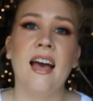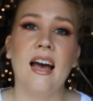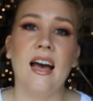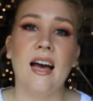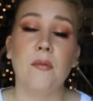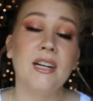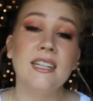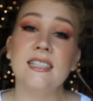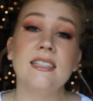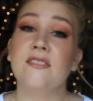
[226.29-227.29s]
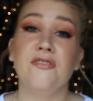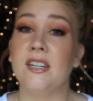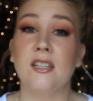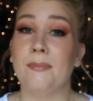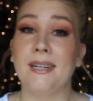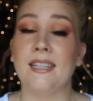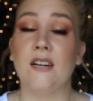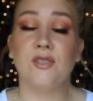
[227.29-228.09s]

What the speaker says: but I didn't fit it to myself,